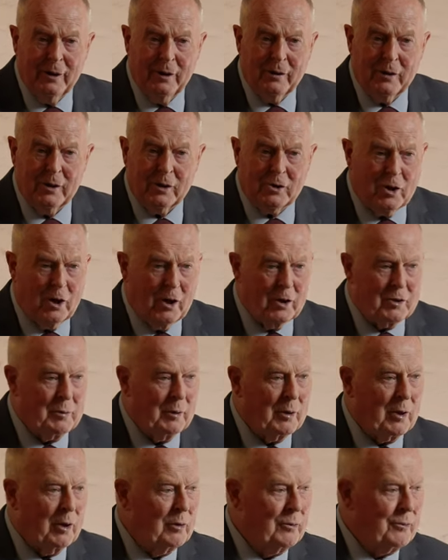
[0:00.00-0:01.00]
The church will
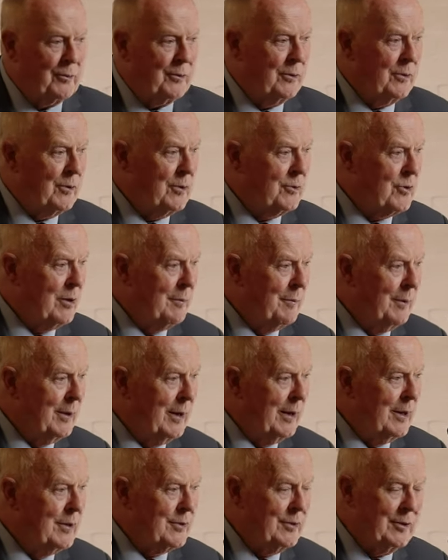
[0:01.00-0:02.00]
go through the
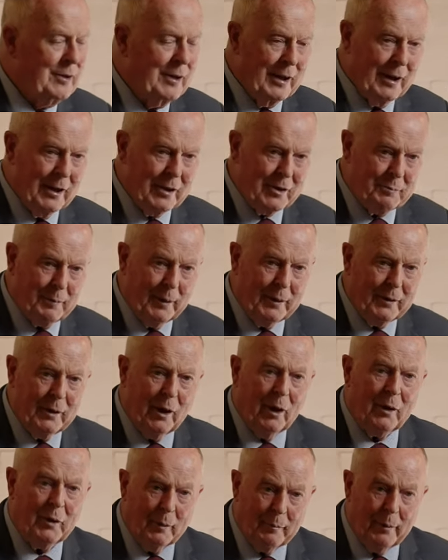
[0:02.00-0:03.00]
tribulation, yes, but
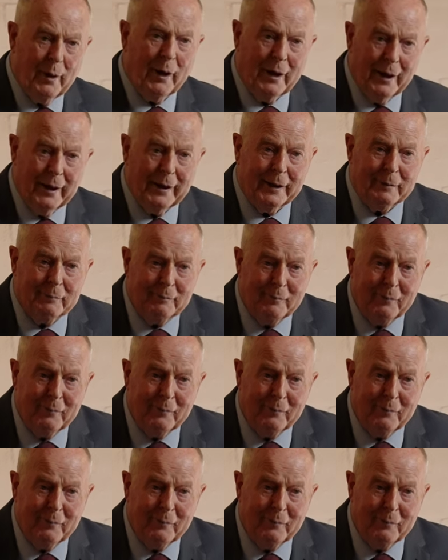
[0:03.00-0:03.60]
not the bride.